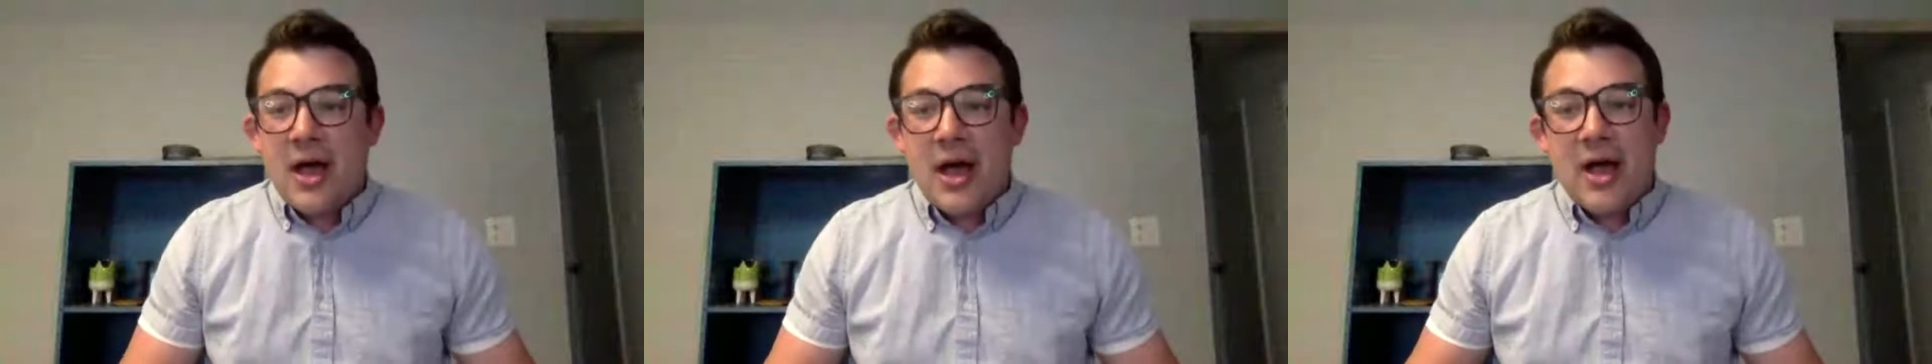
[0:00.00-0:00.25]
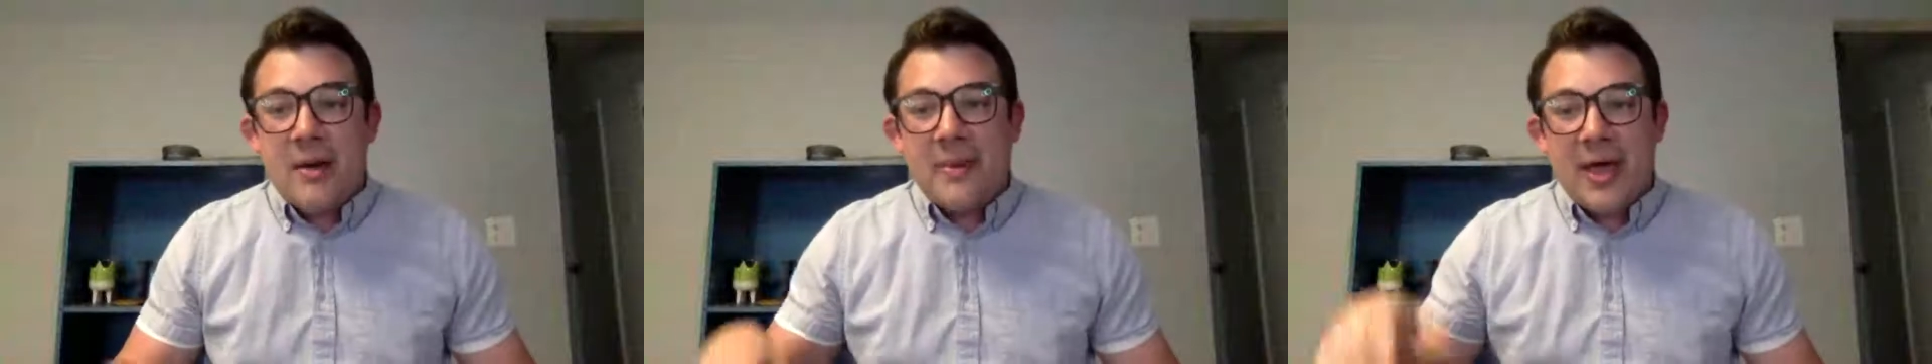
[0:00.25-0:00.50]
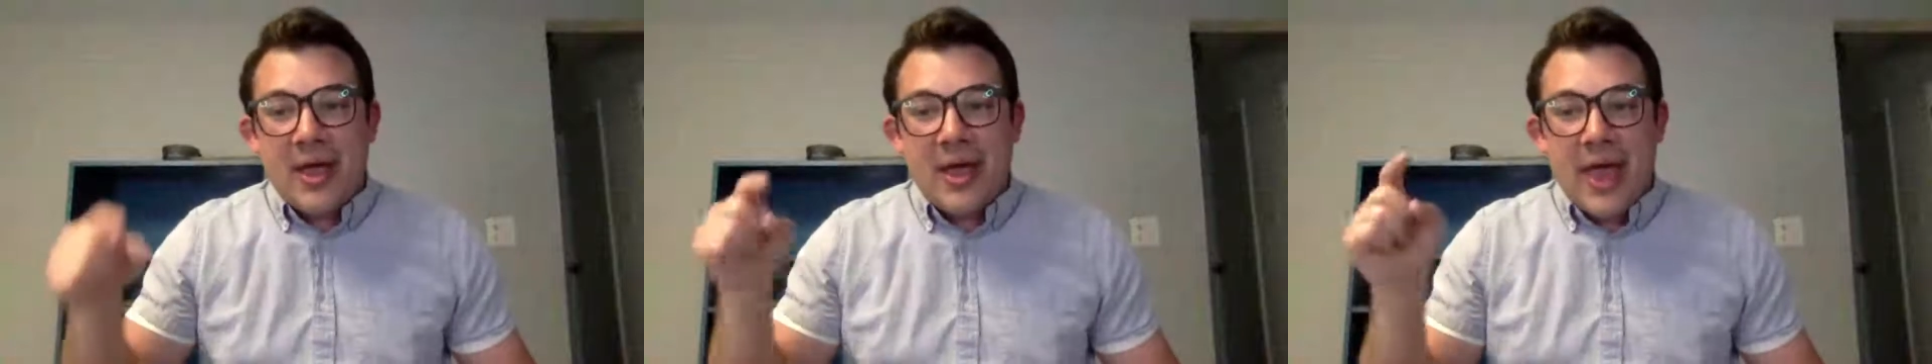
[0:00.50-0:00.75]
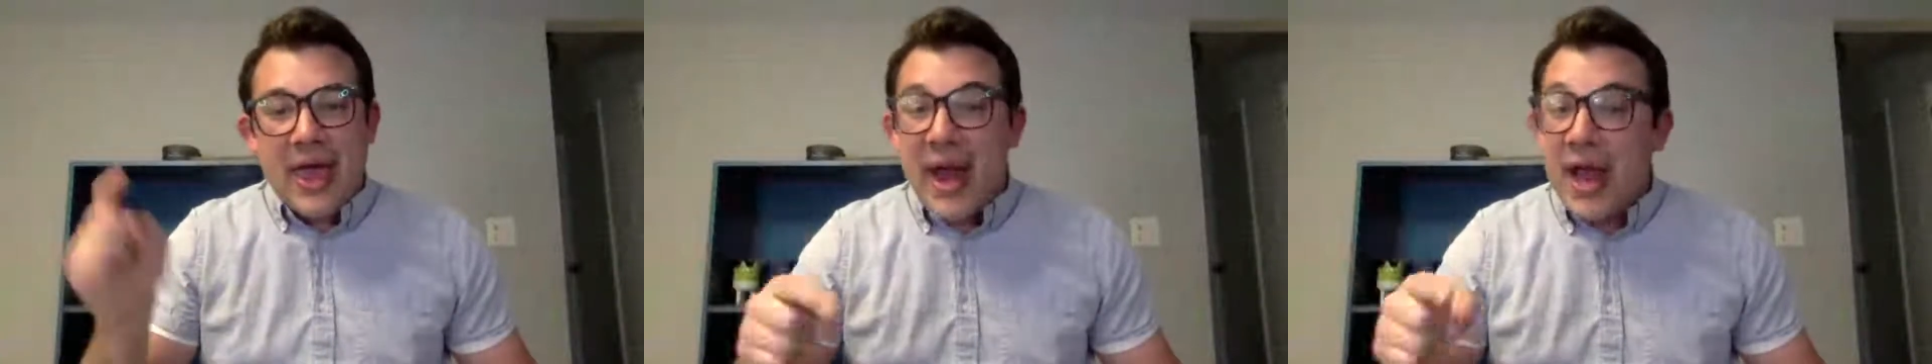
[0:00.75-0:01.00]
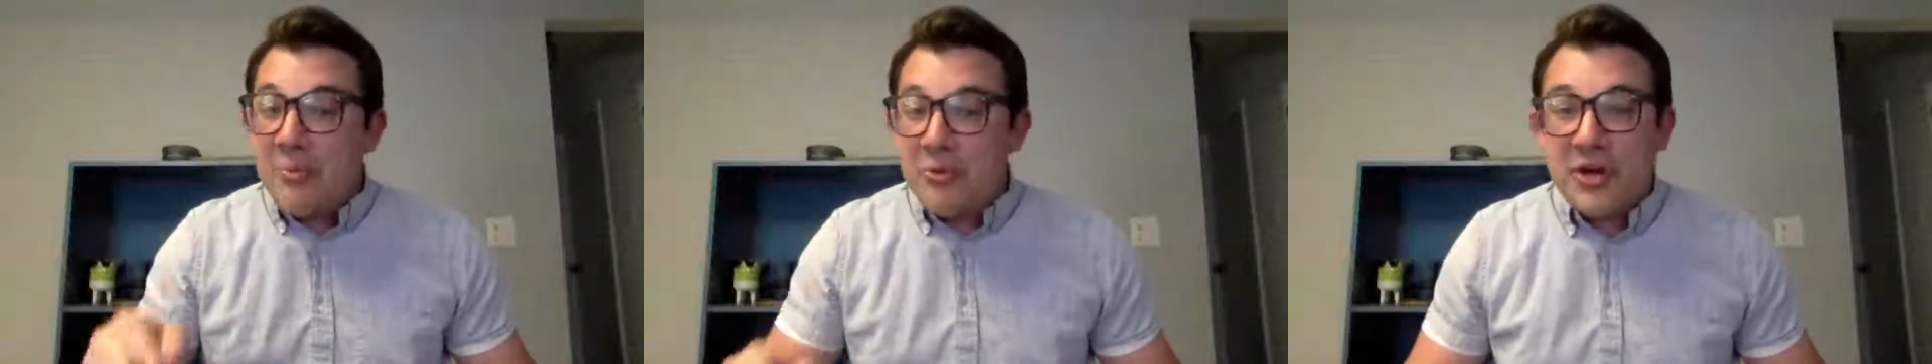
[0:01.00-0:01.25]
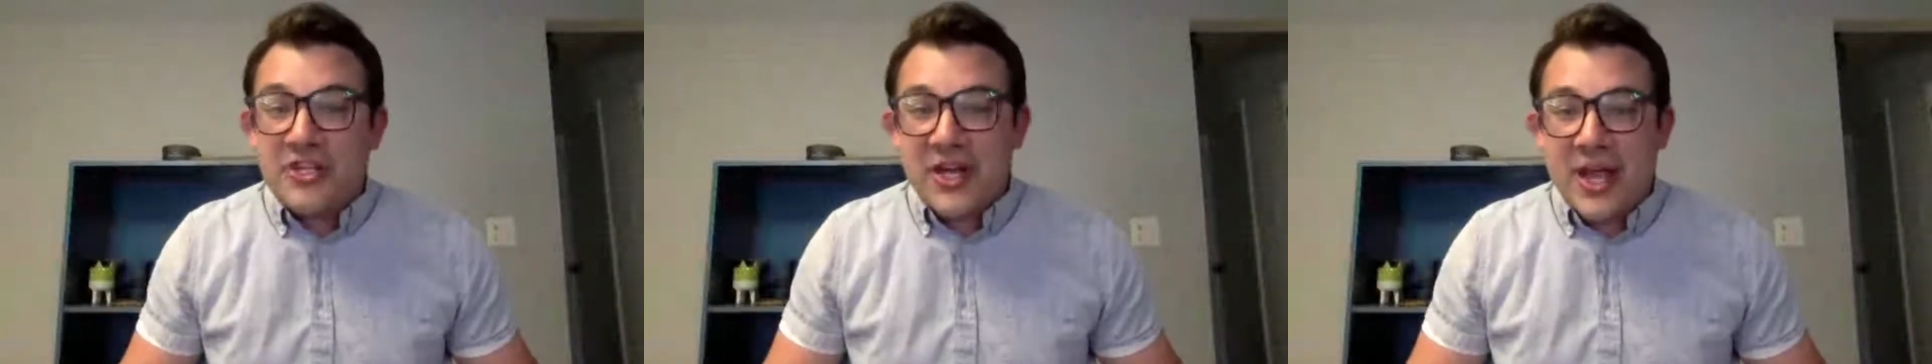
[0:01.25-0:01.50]
and I
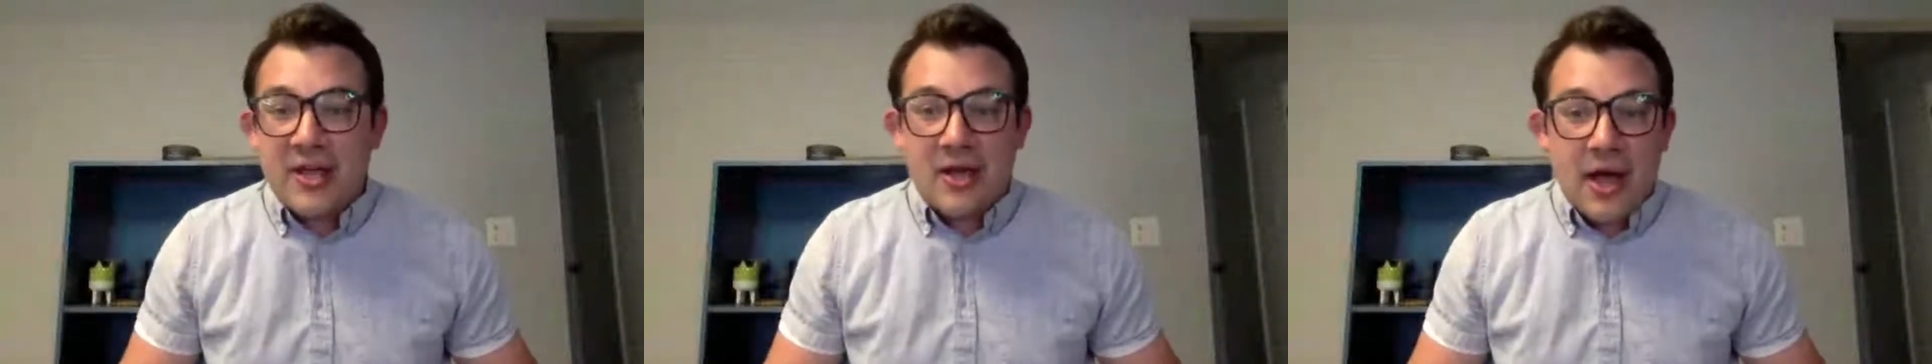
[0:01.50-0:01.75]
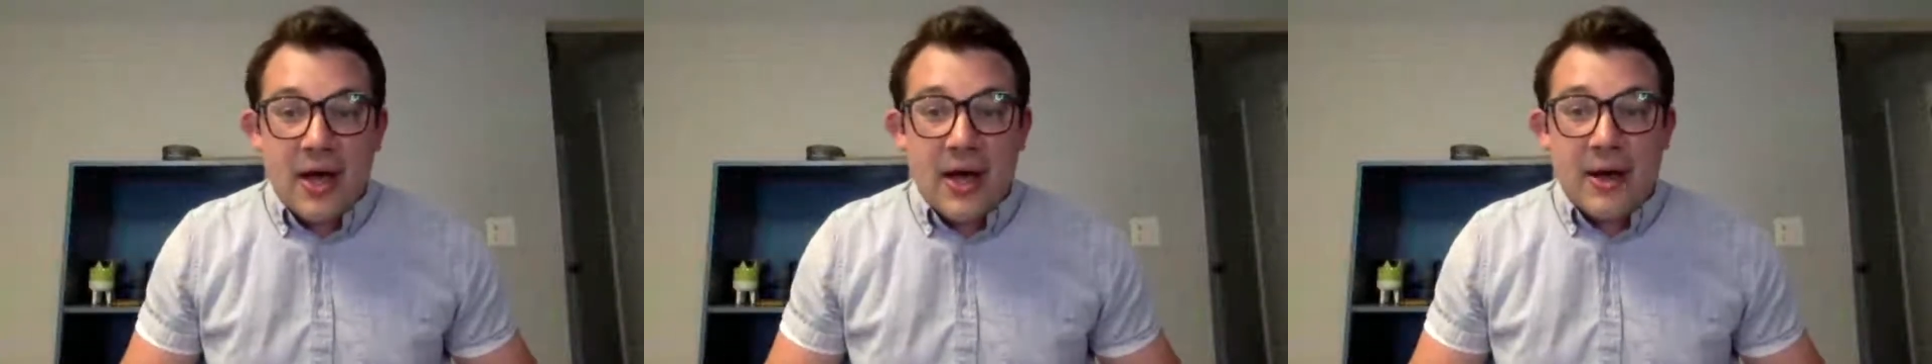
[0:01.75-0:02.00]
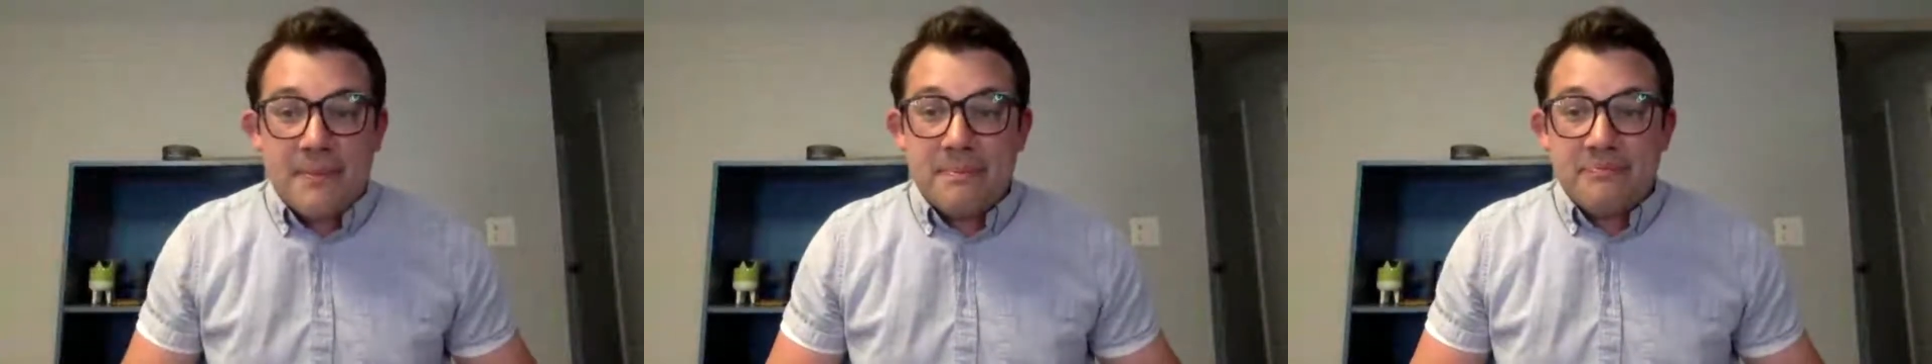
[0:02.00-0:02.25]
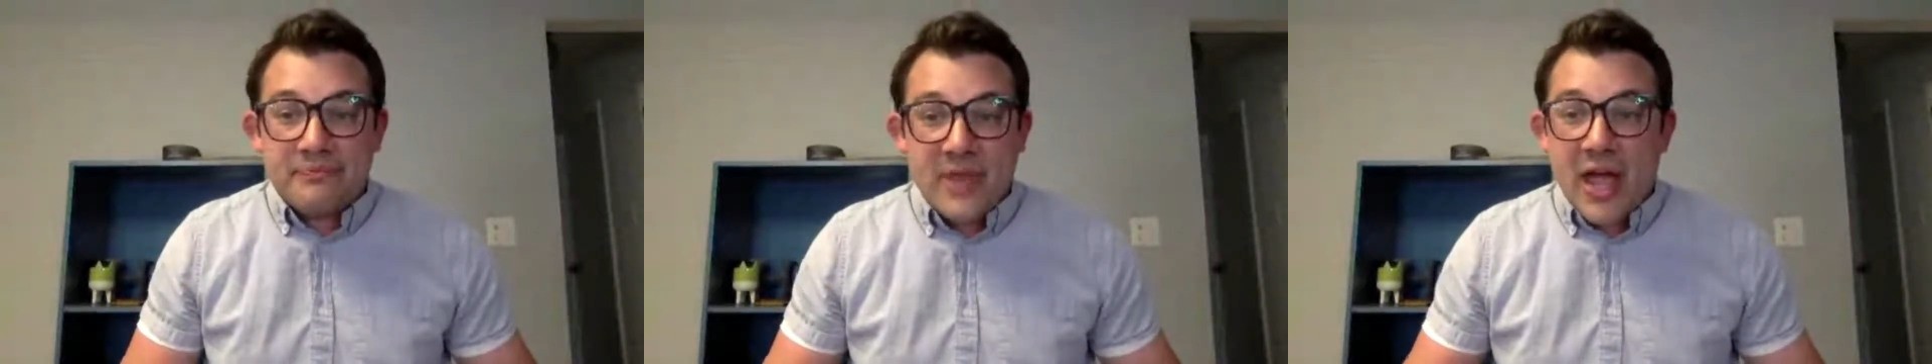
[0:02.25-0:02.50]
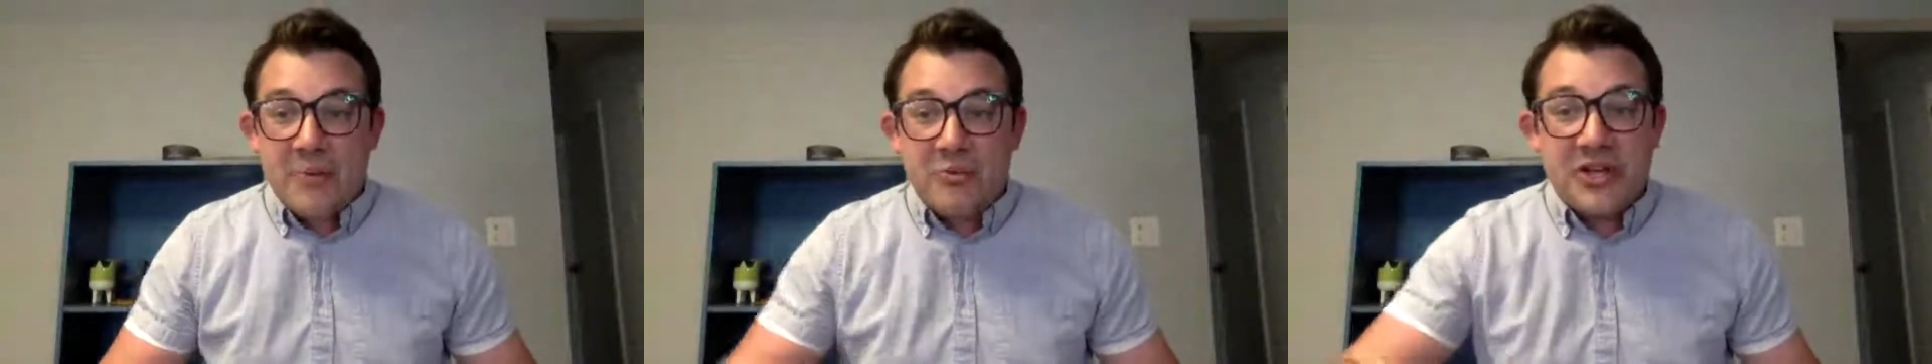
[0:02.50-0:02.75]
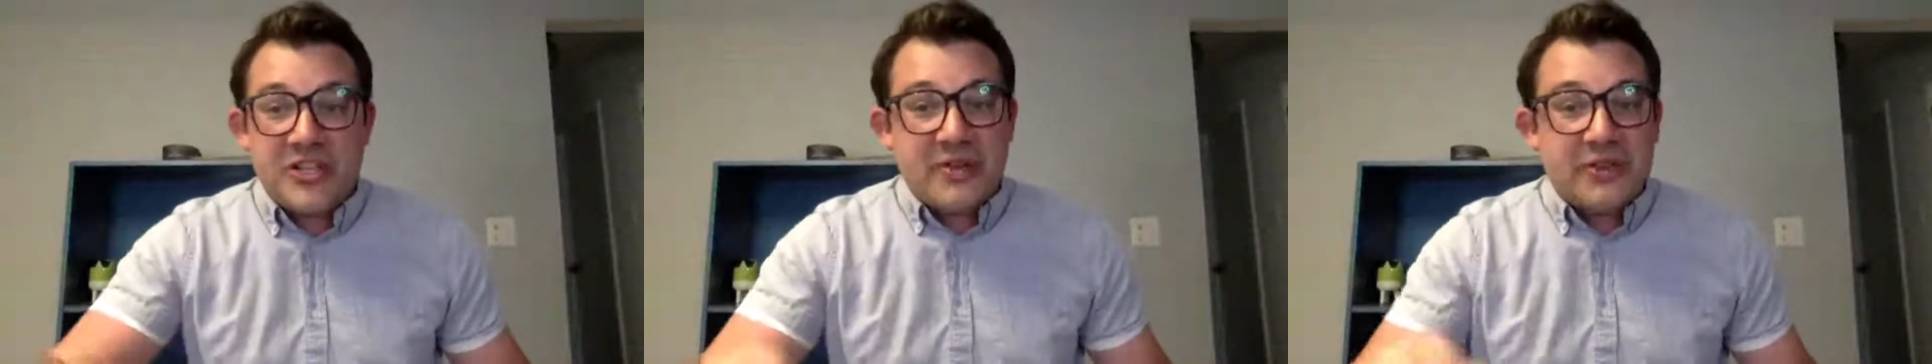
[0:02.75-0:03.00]
appreciate
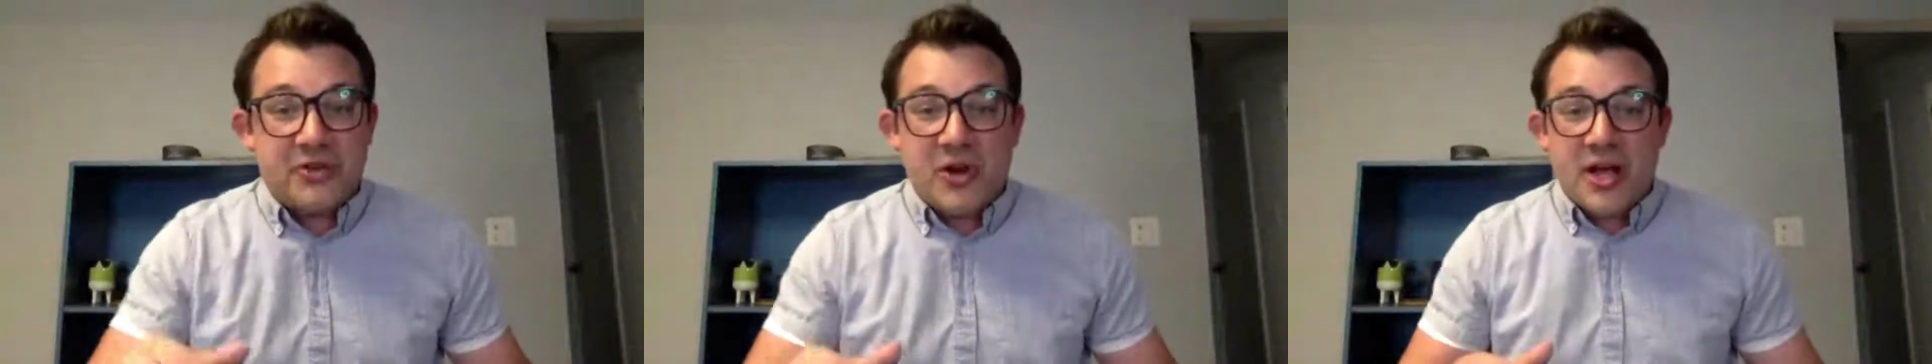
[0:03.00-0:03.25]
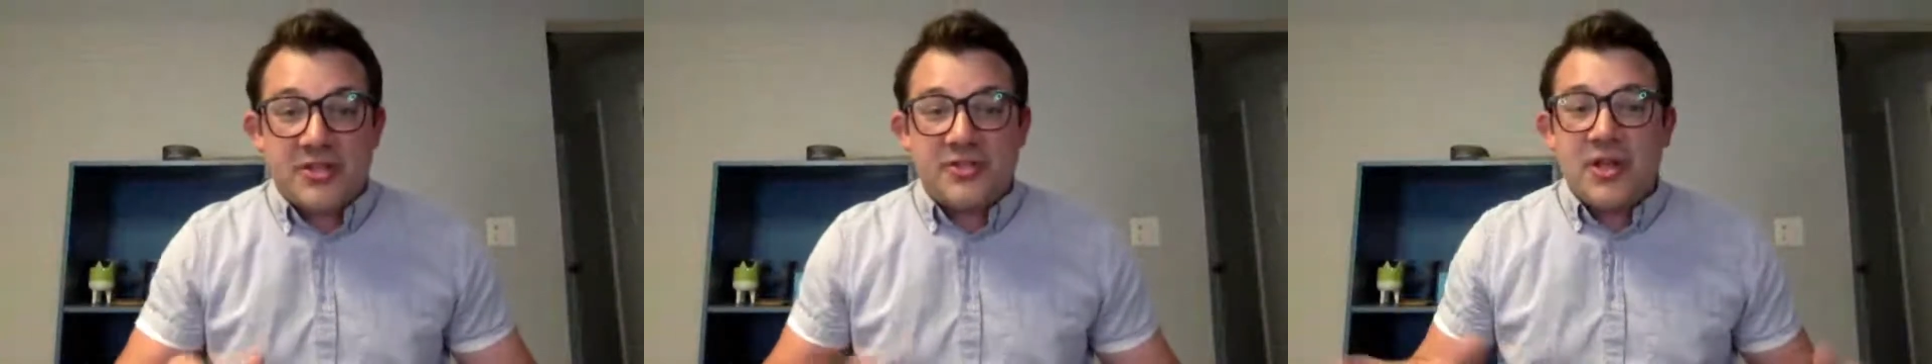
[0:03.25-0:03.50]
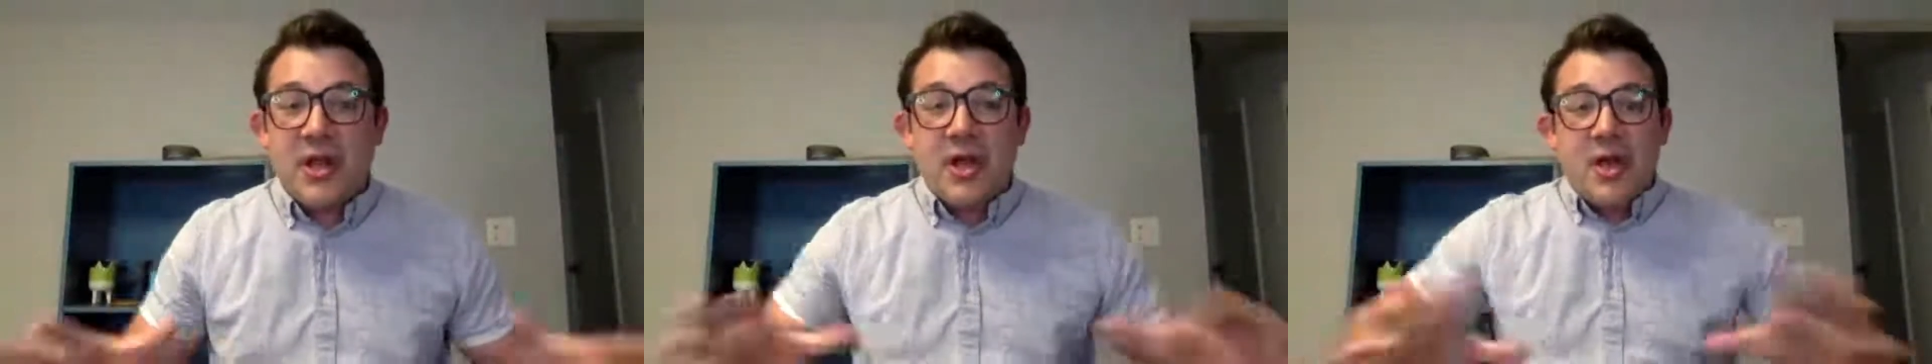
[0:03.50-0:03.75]
the trust.